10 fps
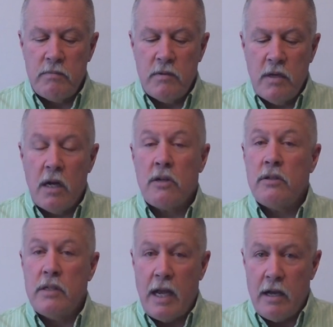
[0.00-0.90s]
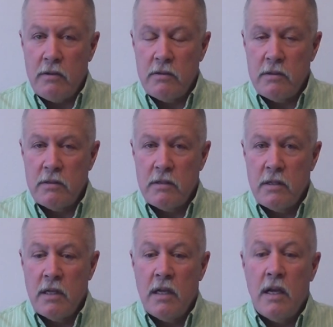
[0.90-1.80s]
knuckle down
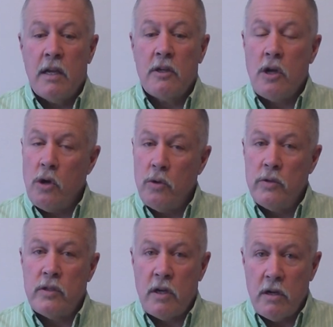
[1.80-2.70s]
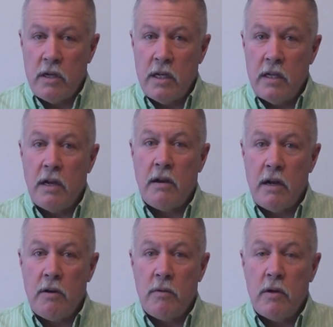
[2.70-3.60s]
and cold turkey their
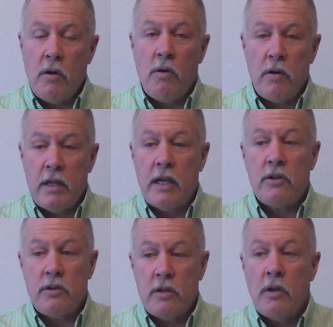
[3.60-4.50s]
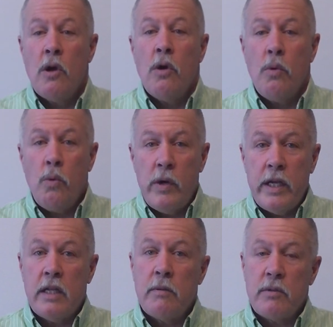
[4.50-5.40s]
heroin, or they should
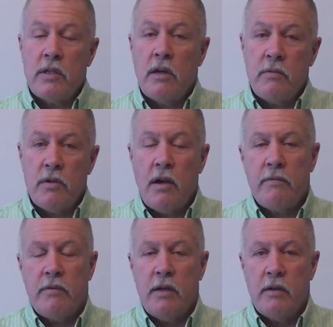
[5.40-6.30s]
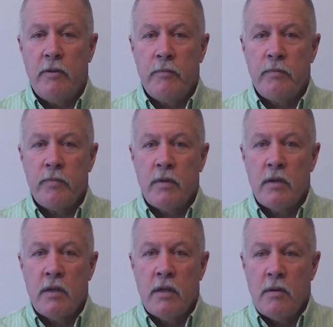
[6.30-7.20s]
wean themselves off it.
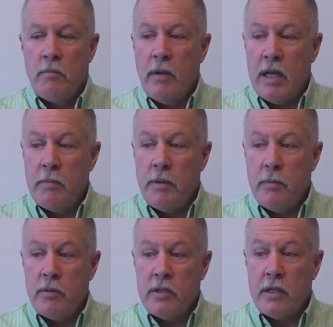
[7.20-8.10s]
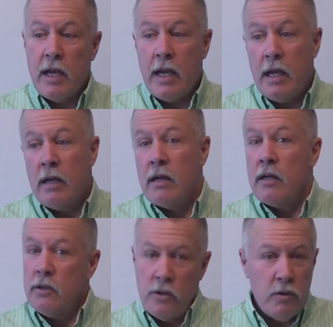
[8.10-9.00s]
Many people say,
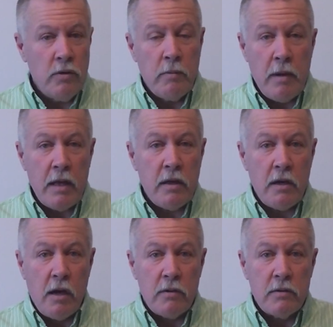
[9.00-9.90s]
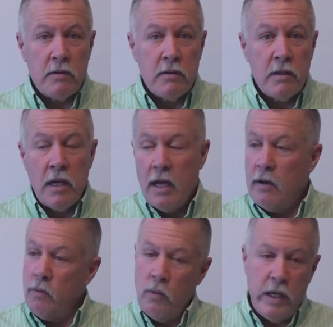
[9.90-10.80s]
do the methadone
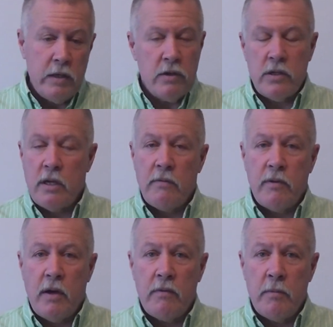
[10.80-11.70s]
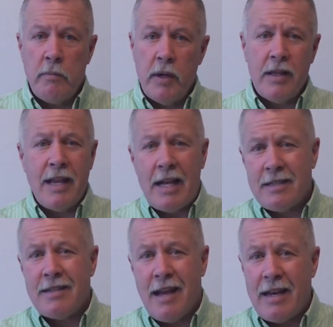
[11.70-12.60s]
and wean yourself off it, but
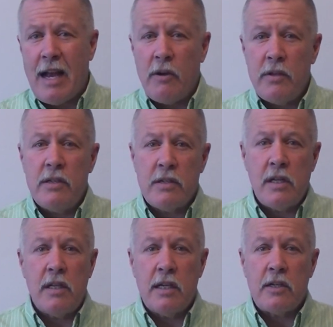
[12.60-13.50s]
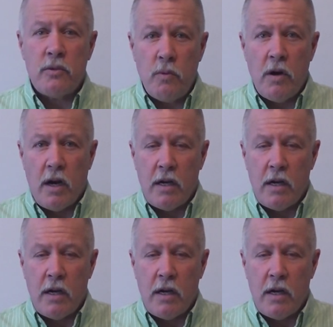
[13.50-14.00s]
that's not how these clinics work.